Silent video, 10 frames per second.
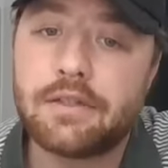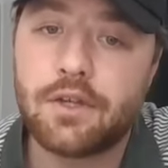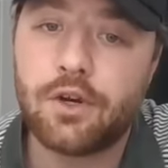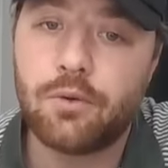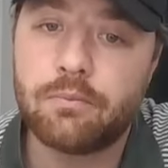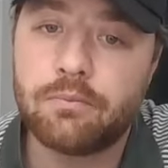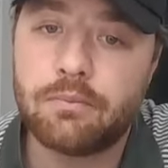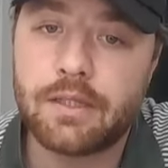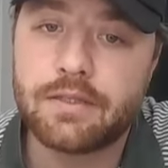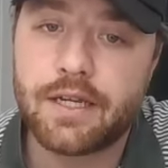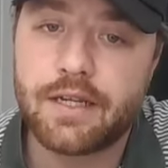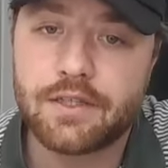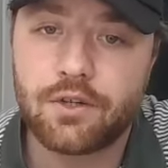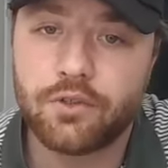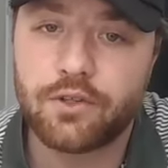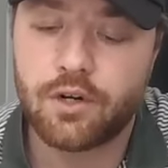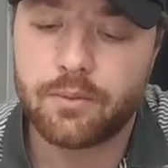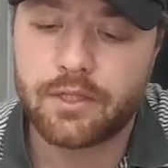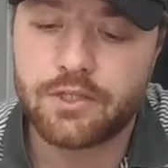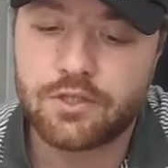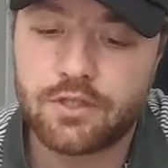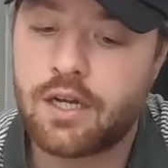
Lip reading: has a home in Tennessee called the Hermitage,